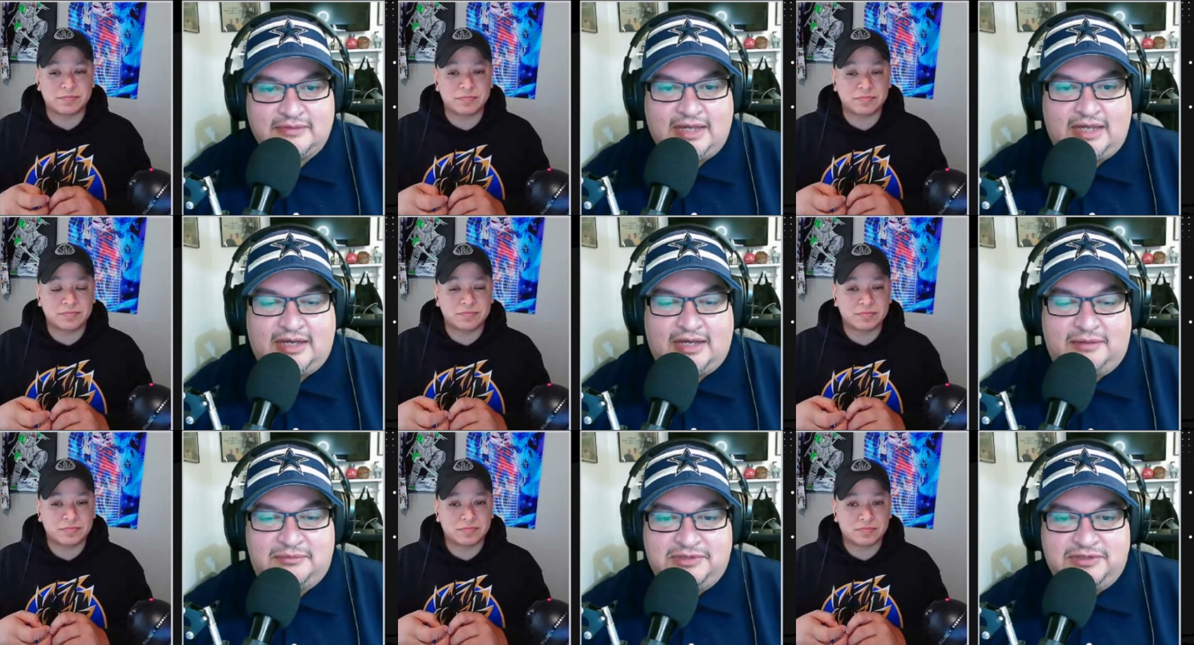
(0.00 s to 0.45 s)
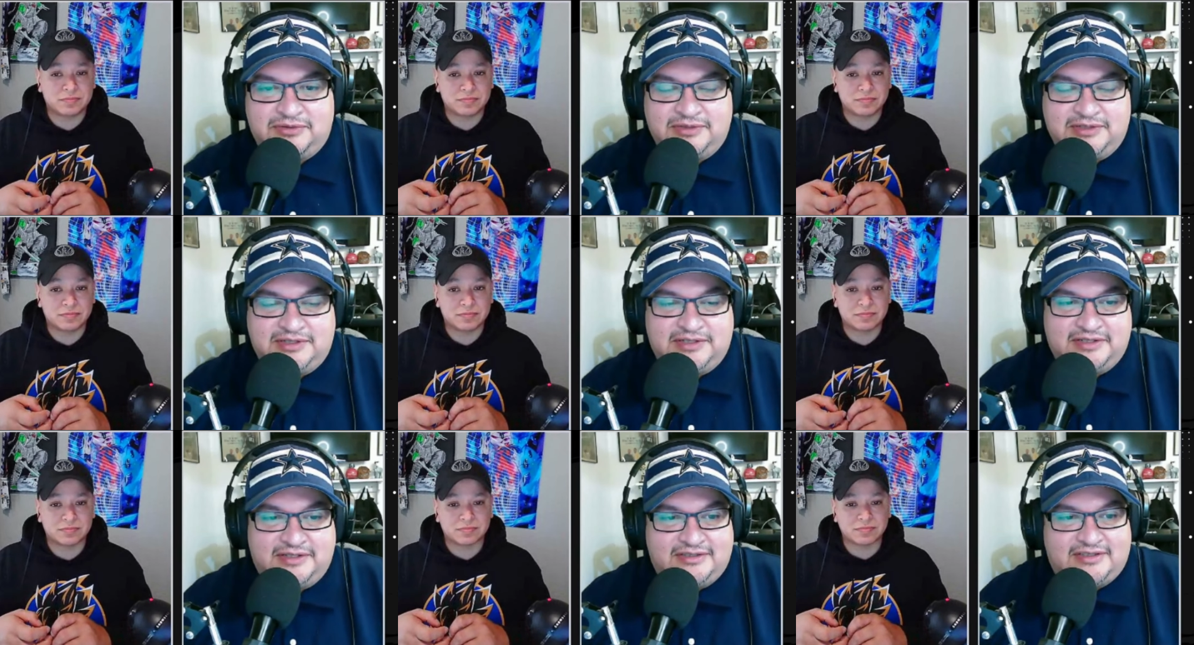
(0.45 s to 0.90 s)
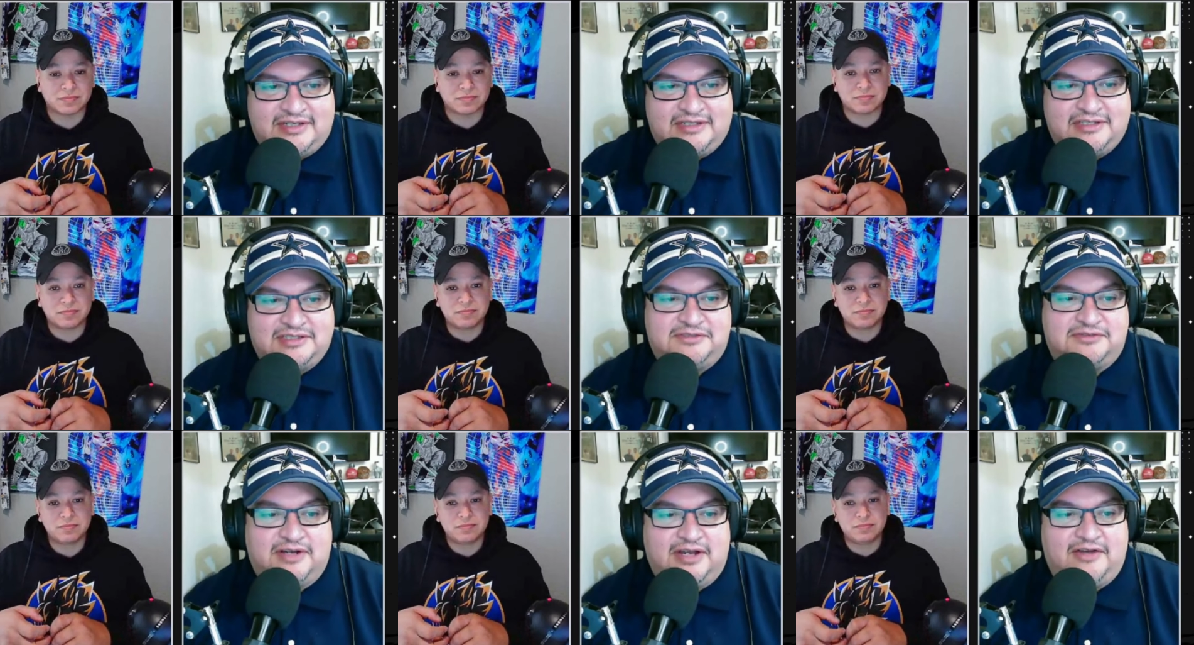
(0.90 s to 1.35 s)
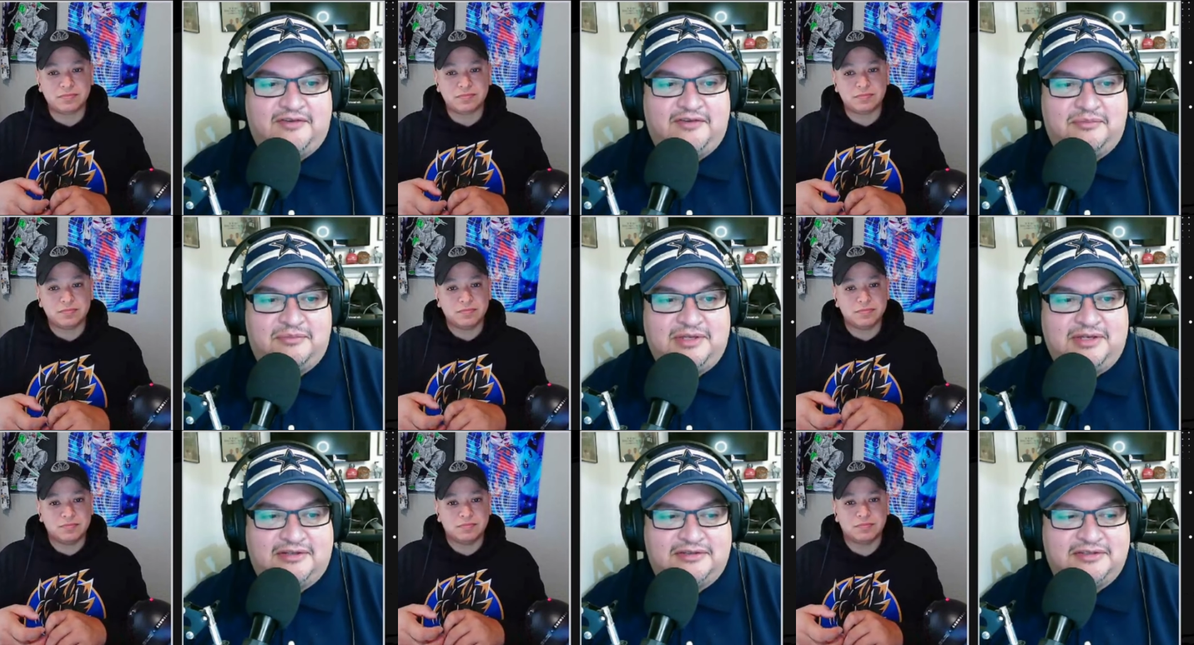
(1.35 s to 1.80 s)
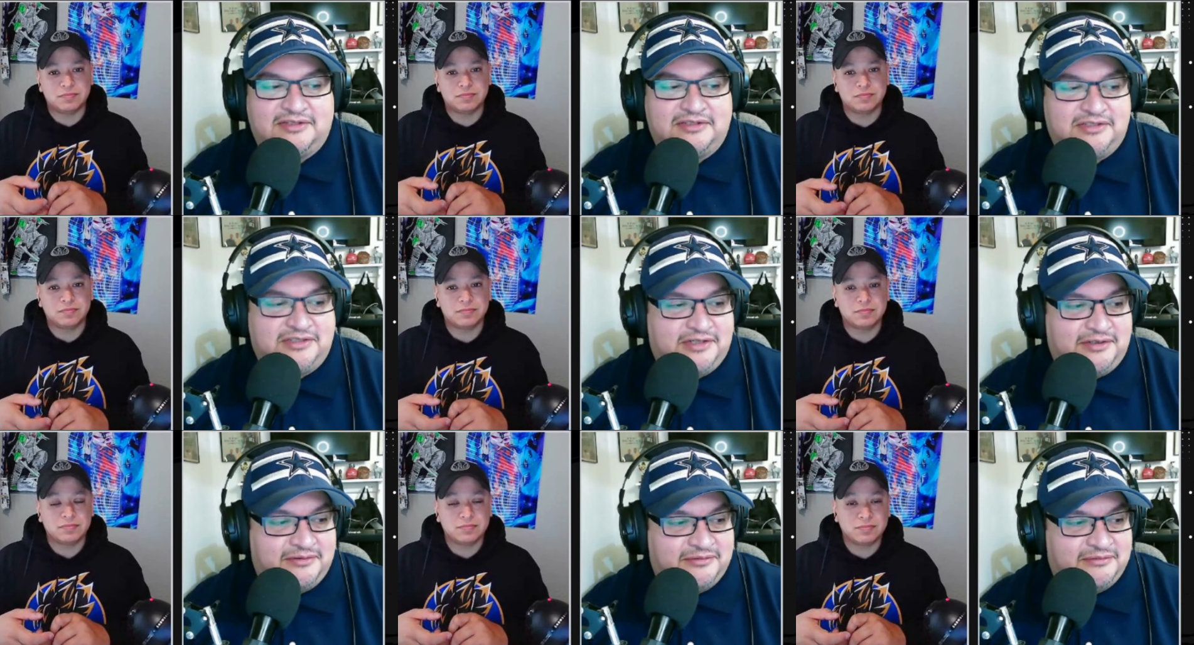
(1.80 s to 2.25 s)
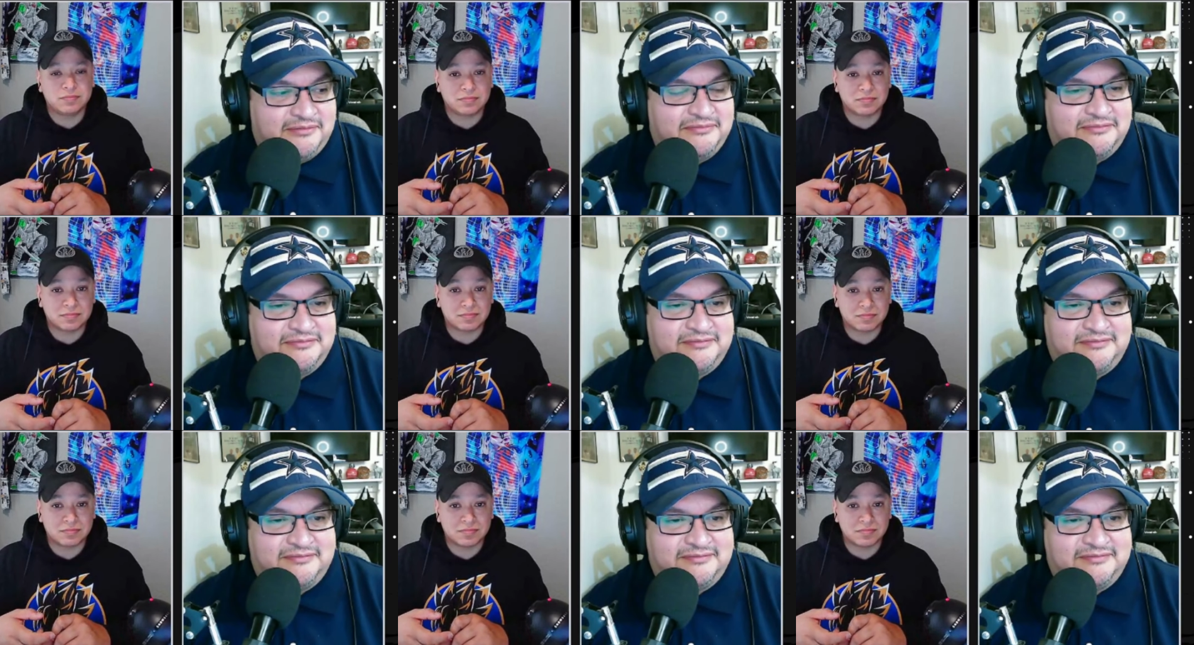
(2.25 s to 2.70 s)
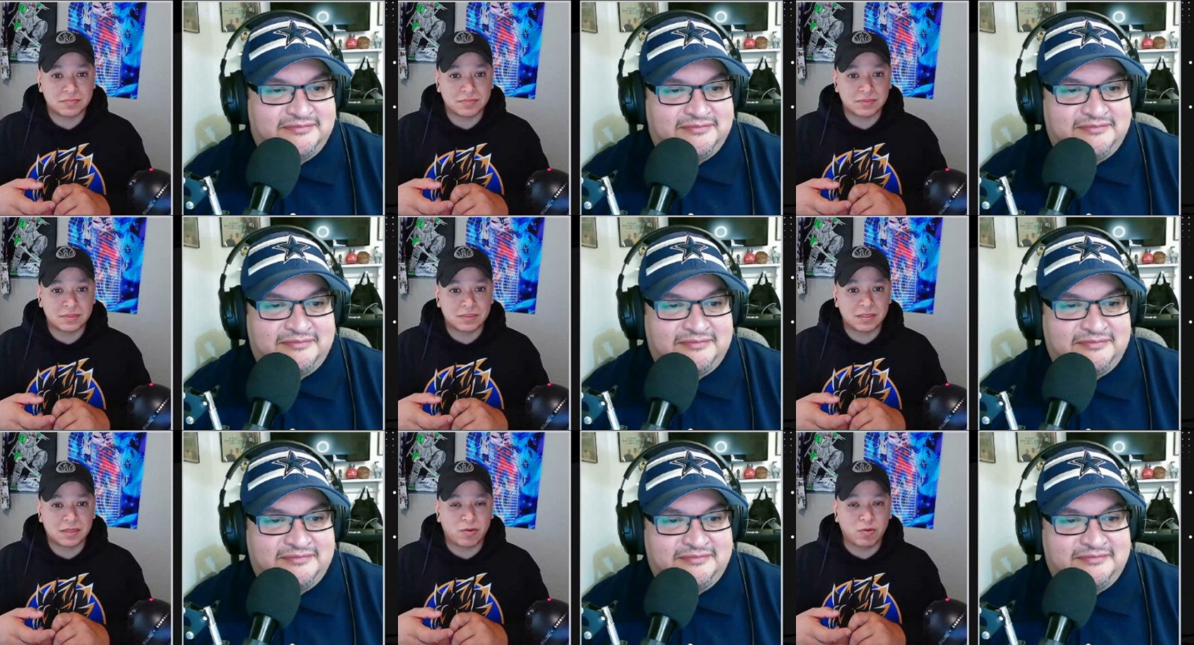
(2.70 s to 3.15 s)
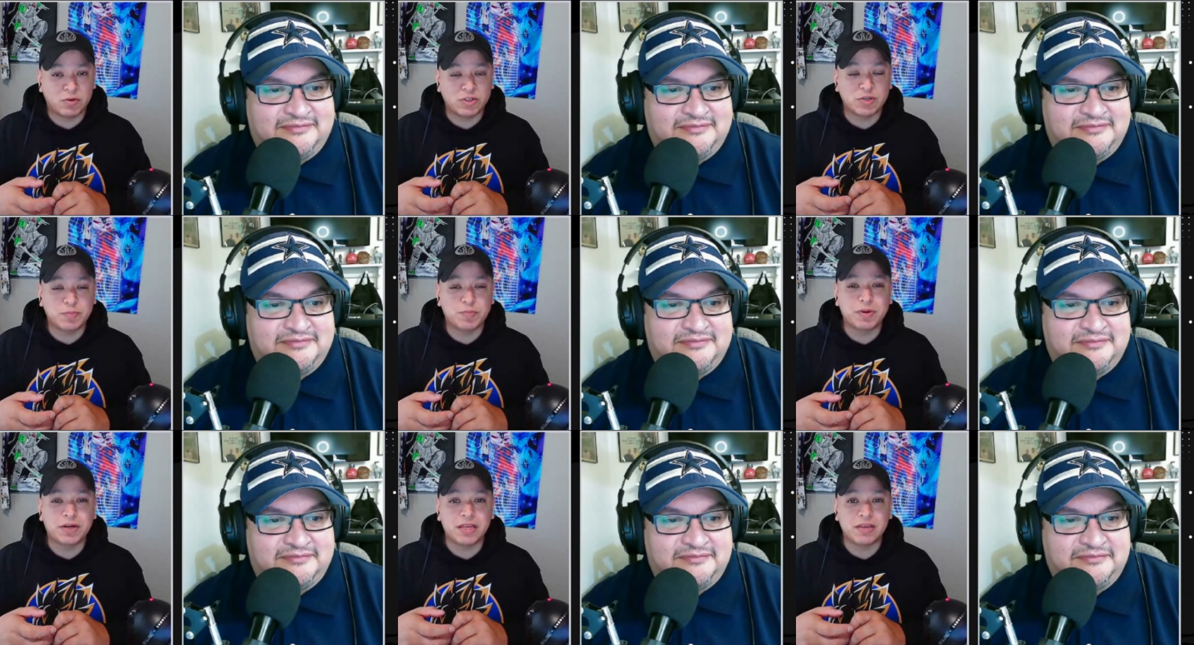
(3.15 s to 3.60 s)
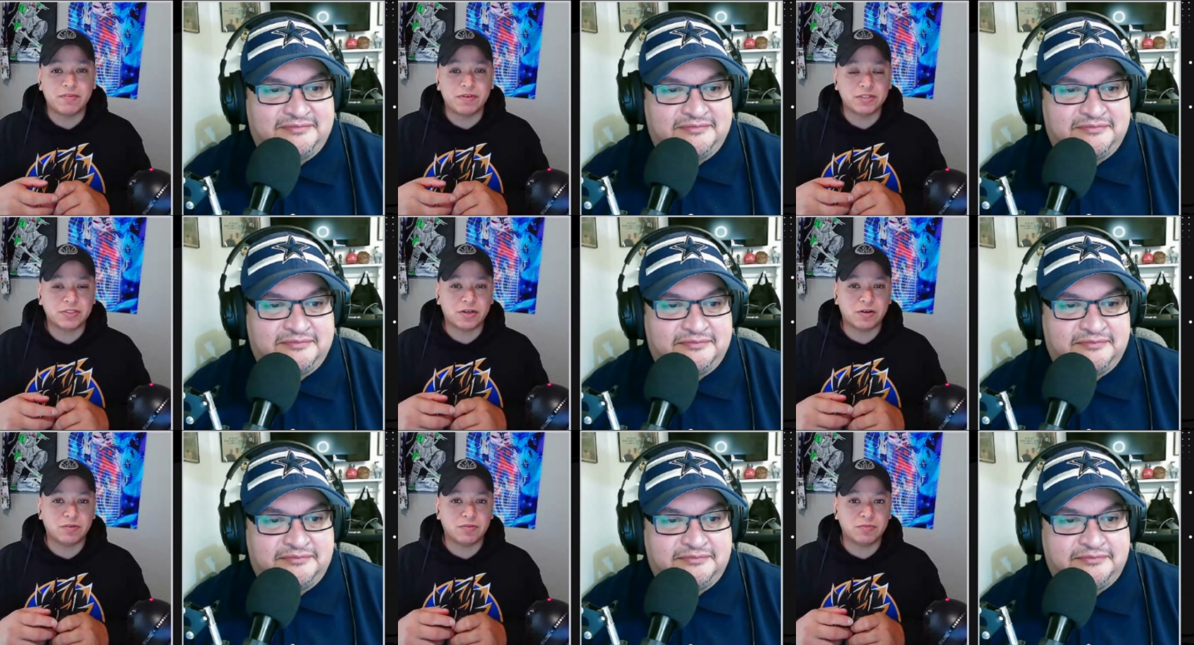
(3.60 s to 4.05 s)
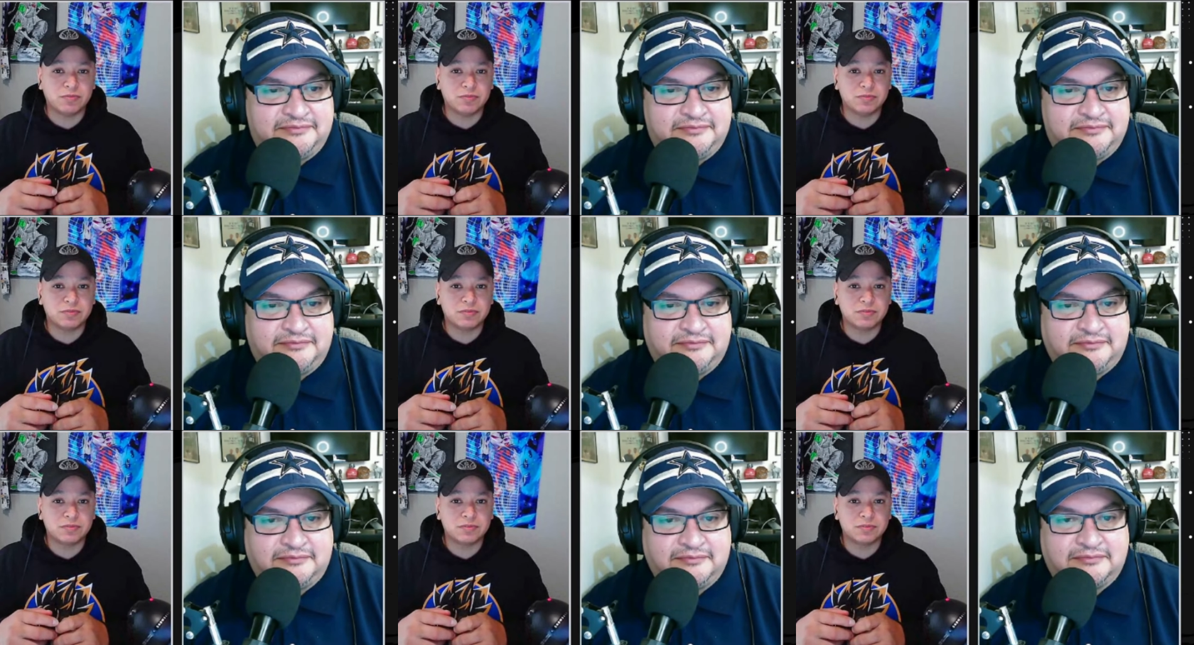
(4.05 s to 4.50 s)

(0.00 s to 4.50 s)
Speaker 1: I'm doing good. Thanks for having me on the show.
Speaker 2: Would you believe it, Joe?